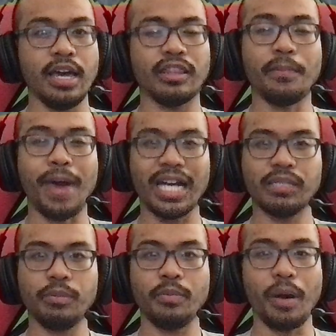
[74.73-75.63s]
The
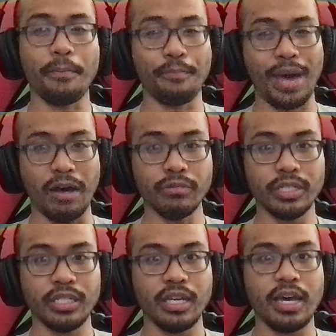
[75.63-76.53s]
maximum
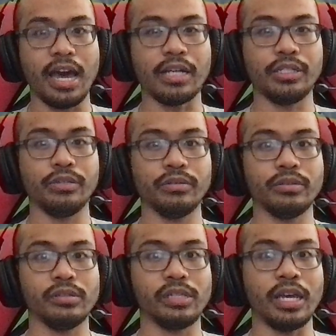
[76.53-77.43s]
amount, as you
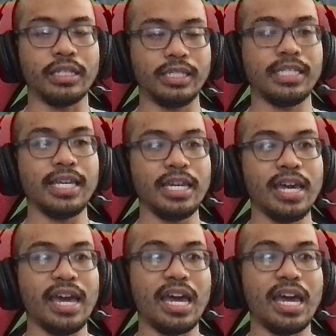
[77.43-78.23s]
can see,